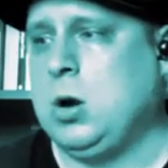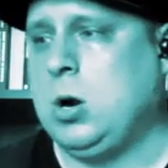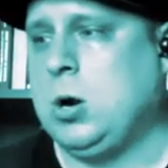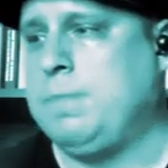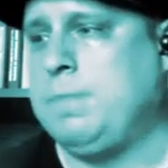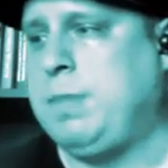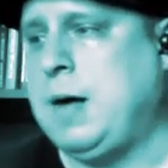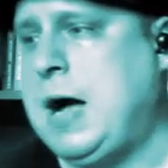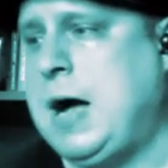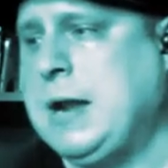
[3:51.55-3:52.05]

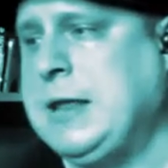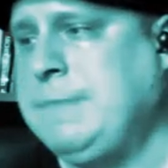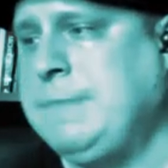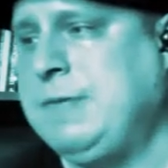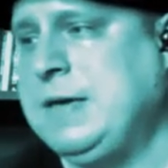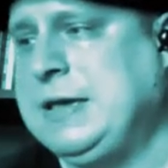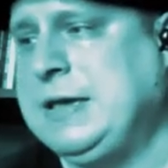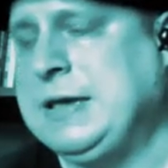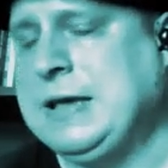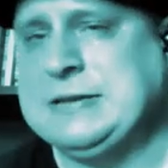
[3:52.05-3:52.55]
her body
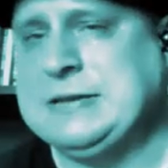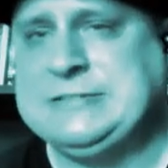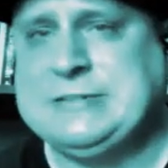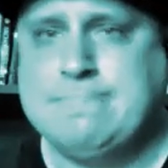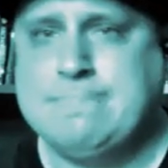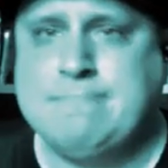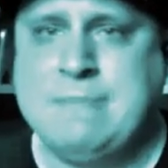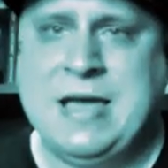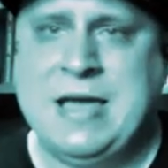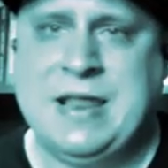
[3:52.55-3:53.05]
began
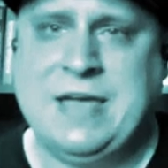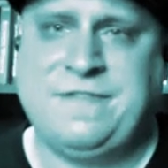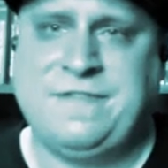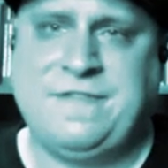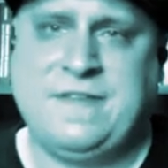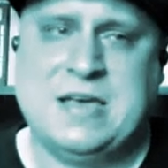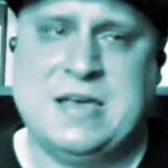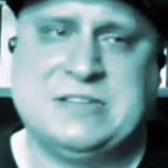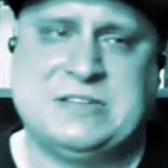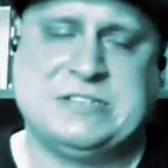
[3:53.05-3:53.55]
to
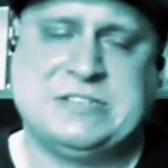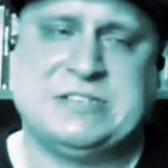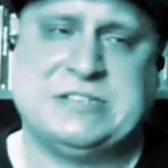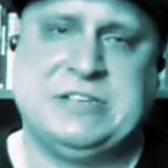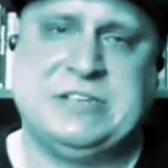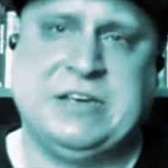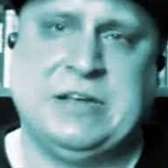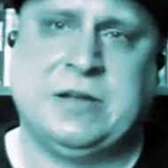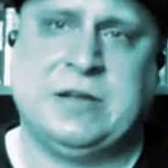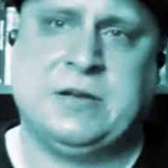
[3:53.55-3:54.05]
manifest
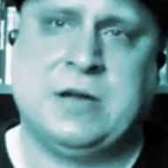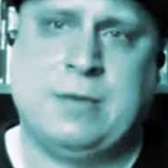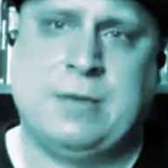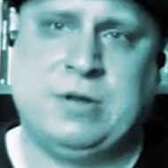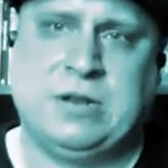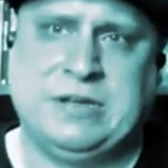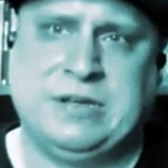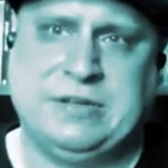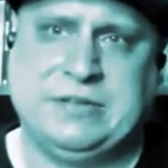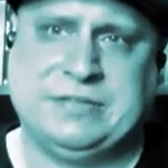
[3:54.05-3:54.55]
skin
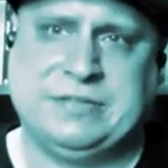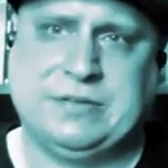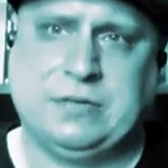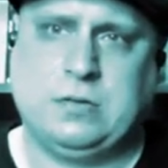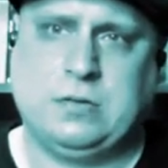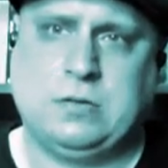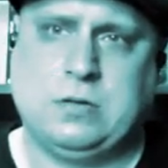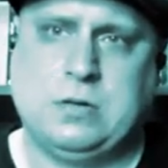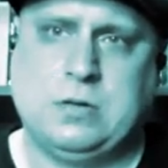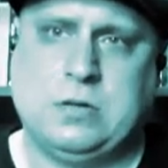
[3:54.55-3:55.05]
anomalies.
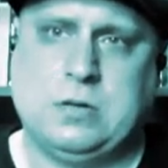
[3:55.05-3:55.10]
